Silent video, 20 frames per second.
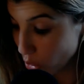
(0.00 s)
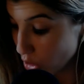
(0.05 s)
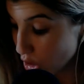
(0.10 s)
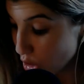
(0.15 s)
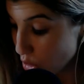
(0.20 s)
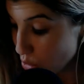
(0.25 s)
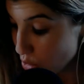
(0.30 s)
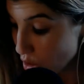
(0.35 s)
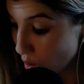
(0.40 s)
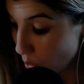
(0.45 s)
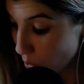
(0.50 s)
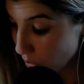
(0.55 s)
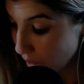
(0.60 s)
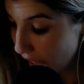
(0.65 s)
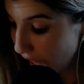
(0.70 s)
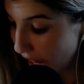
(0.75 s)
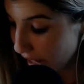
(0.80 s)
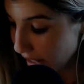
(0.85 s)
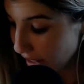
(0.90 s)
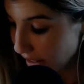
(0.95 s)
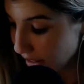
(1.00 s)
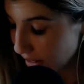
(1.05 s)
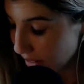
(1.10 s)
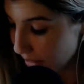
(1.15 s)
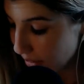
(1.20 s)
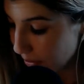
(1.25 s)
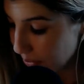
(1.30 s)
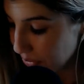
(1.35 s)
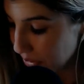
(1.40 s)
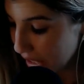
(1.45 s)
you don't, laddie.
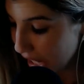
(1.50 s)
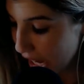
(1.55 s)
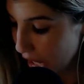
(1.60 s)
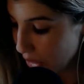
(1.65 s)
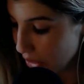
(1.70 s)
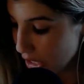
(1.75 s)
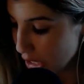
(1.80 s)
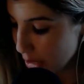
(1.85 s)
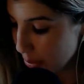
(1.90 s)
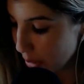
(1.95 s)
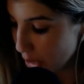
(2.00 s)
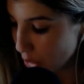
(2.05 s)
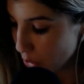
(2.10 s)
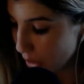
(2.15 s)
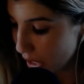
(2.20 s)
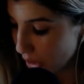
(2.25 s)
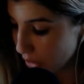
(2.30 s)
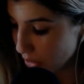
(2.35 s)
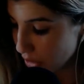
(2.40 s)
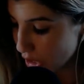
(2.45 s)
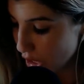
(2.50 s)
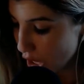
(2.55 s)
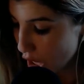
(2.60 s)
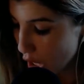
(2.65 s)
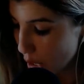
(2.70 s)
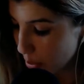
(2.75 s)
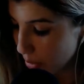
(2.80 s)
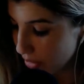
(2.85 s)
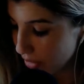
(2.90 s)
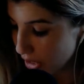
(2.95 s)
Harry spun around.
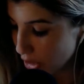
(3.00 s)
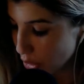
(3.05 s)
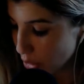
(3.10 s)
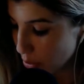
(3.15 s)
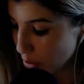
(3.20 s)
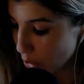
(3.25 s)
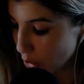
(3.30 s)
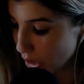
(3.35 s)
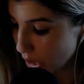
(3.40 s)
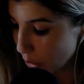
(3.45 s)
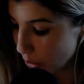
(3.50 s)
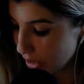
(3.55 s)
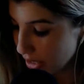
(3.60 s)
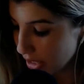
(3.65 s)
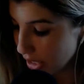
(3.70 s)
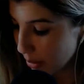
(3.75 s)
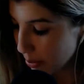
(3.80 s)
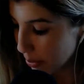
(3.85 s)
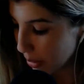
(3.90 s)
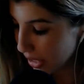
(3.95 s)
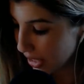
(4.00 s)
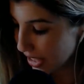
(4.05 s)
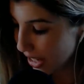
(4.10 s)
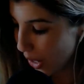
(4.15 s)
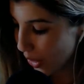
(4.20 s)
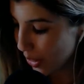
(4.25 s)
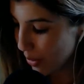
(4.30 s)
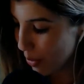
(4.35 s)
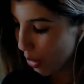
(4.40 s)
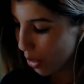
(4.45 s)
Professor Moody was limping
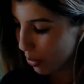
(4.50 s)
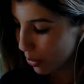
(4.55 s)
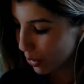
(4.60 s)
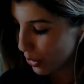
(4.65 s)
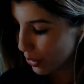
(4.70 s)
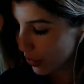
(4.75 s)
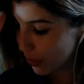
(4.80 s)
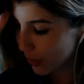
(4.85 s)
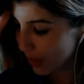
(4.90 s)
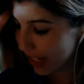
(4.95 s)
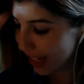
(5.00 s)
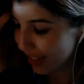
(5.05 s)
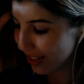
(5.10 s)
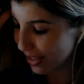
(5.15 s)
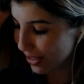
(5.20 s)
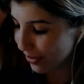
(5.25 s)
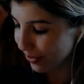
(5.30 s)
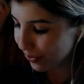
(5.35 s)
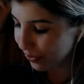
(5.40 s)
down the marble staircase.